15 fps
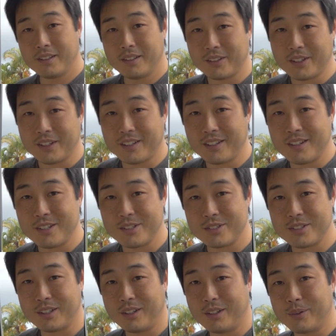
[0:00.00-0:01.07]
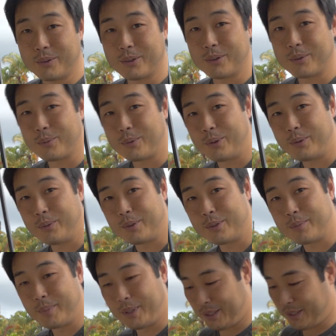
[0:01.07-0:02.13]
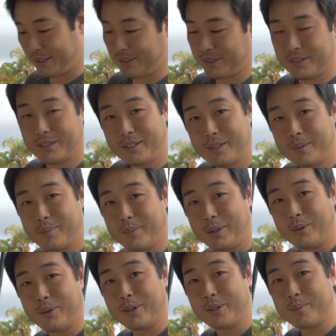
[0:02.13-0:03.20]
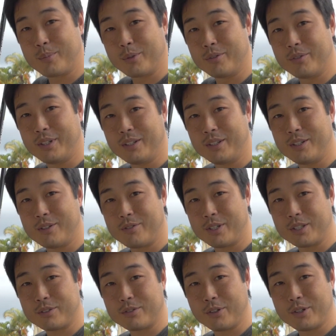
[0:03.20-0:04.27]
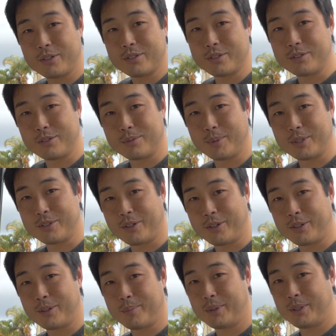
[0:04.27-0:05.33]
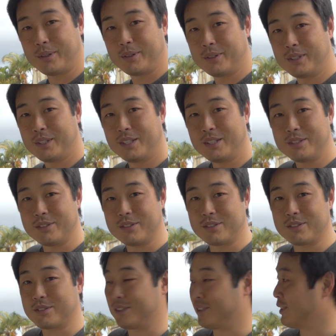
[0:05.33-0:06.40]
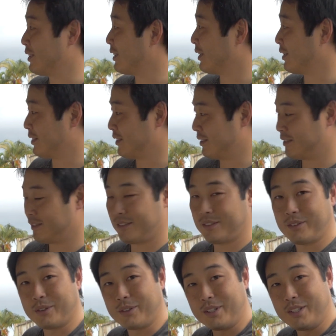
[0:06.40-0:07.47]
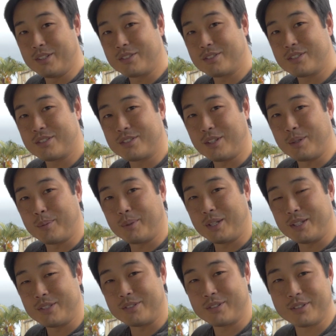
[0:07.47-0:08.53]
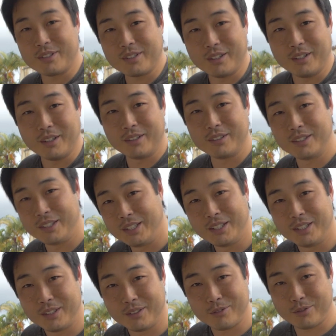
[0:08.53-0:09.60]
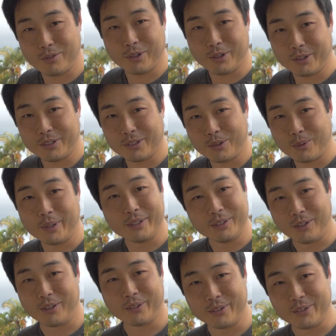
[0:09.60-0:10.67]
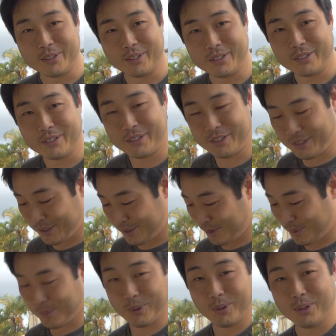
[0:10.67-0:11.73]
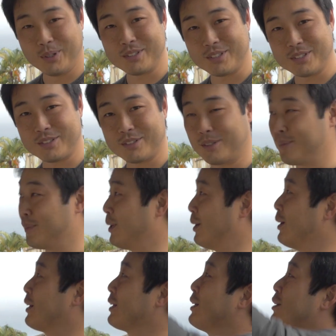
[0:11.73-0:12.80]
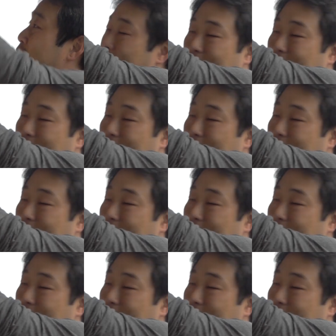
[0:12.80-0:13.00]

Okay guys, we're gonna roll with my Hoyt Prevail FX first. This is my target bow. You can see it got a 30-inch stabilizer, quite longer than a hunting bow system. I got